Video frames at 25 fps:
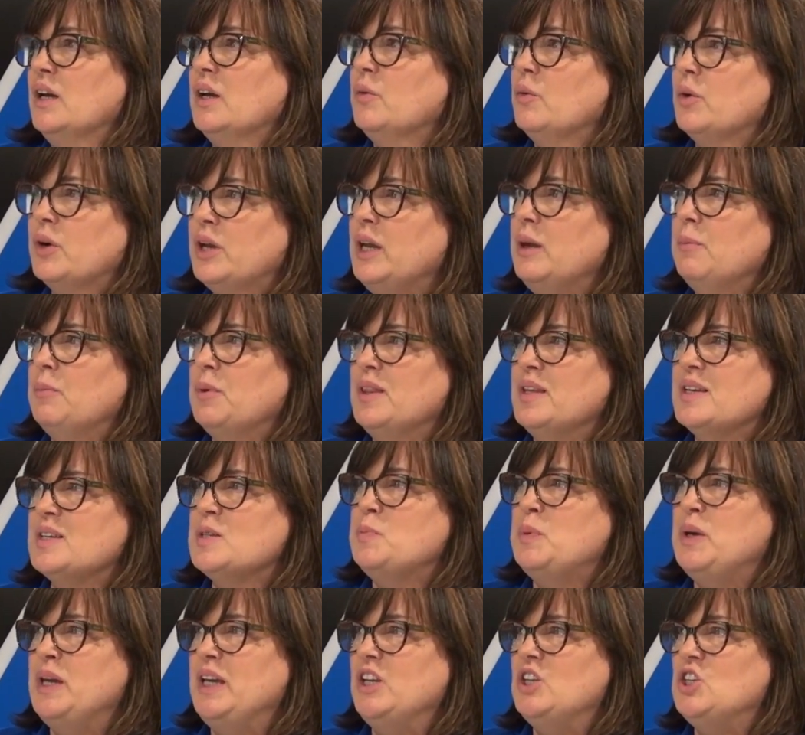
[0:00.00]
We're keeping
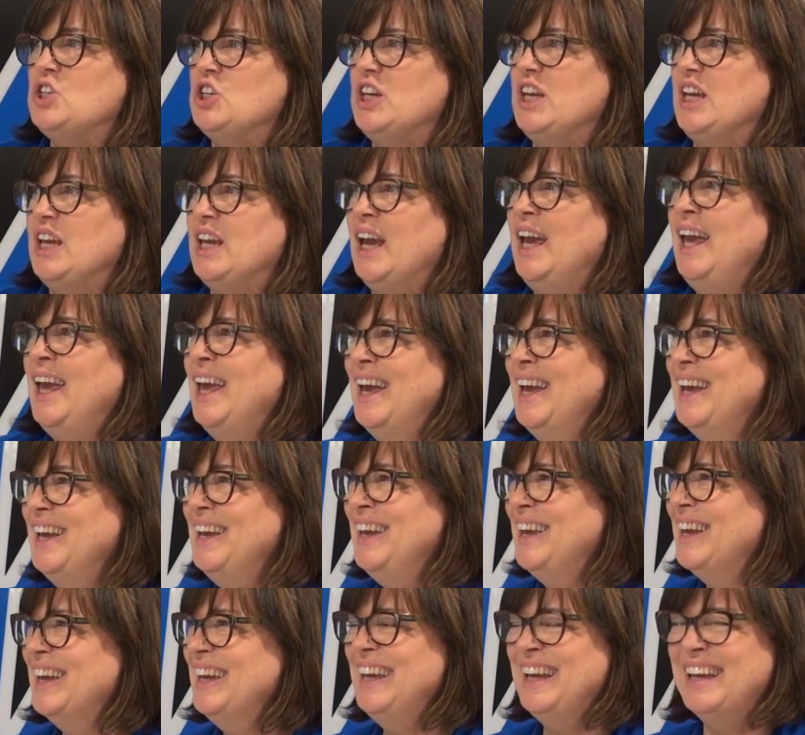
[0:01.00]
this PG.
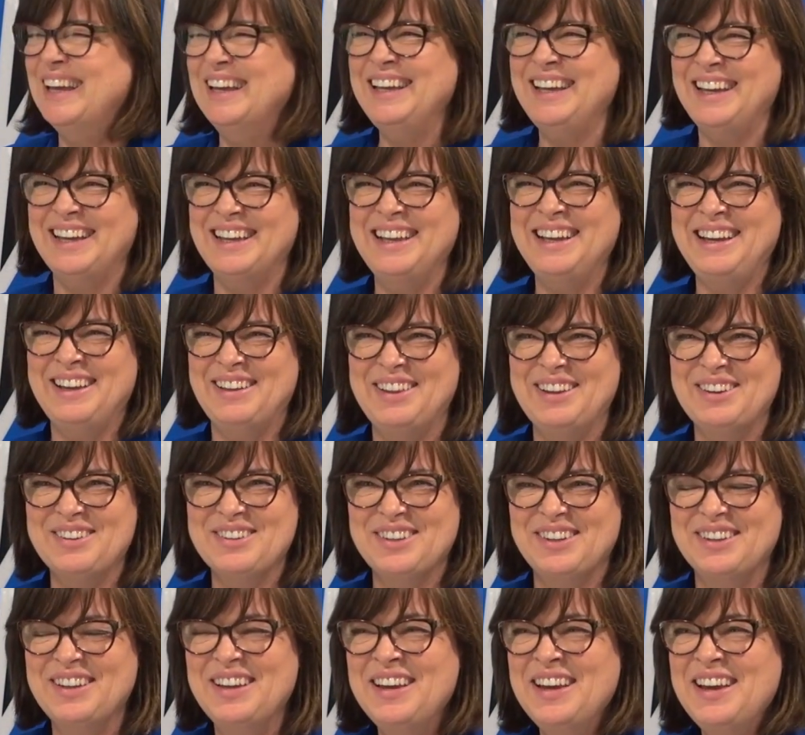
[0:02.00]

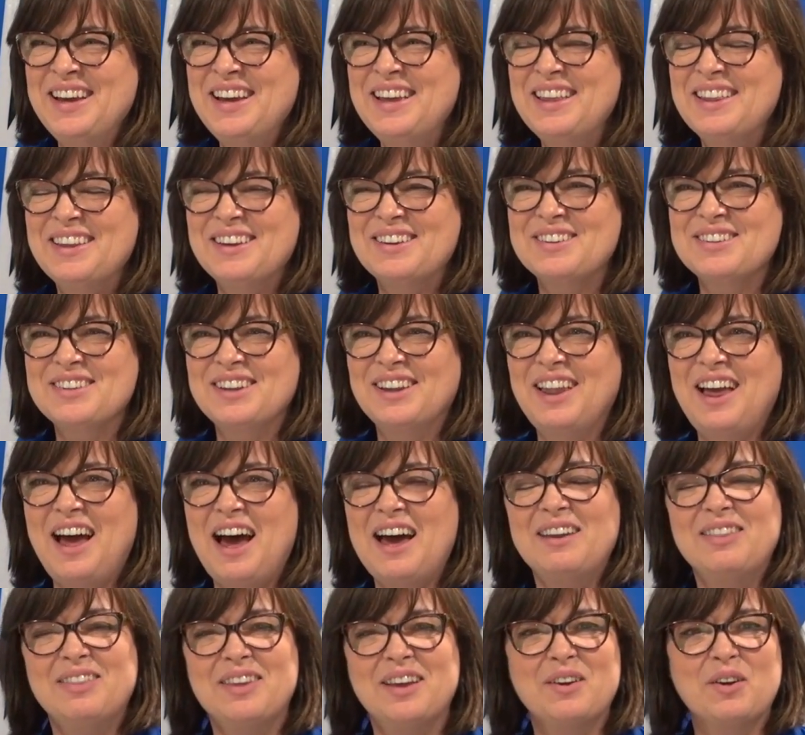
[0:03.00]
There's a
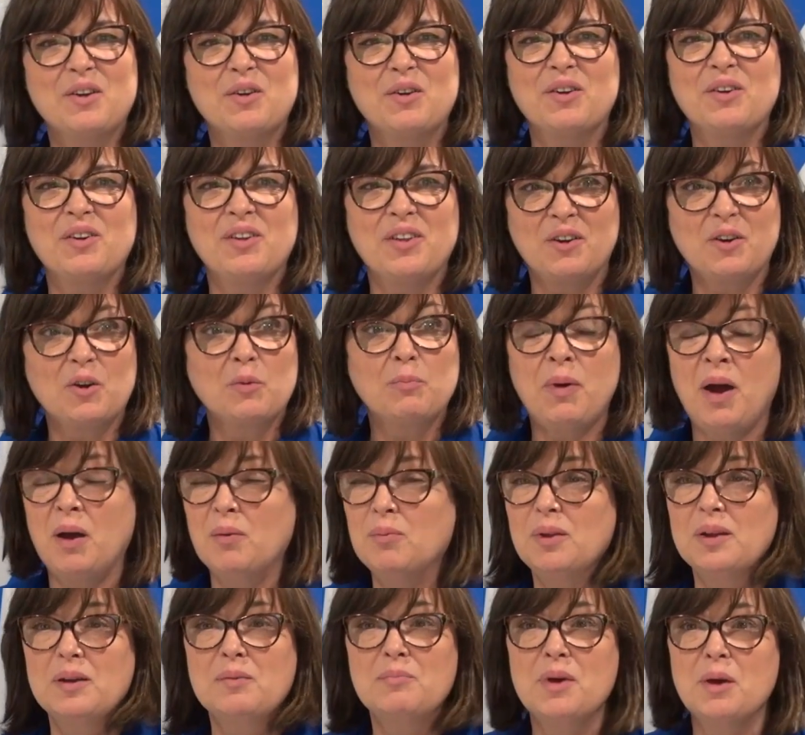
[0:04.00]
lot that are
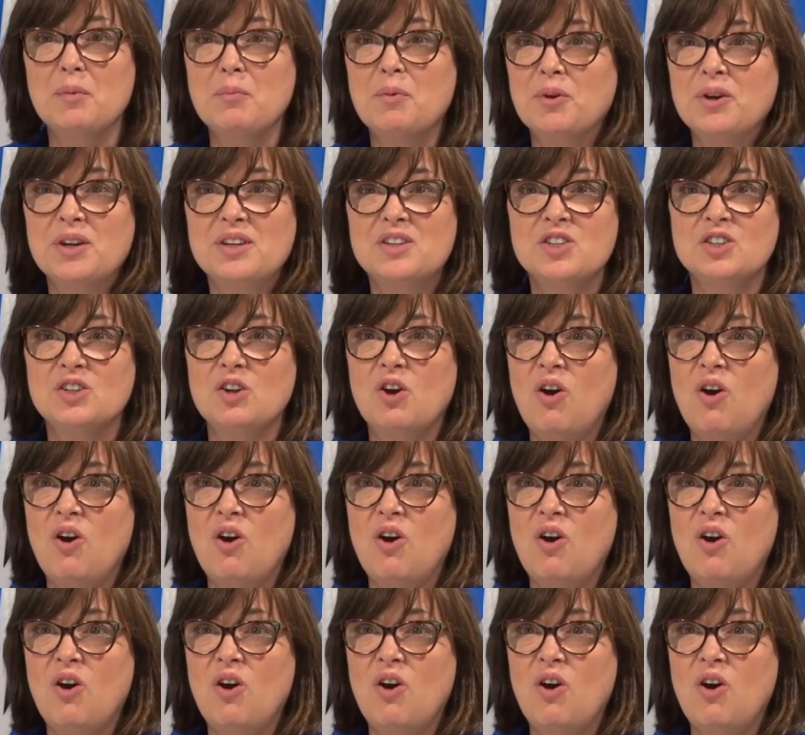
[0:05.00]
public memories.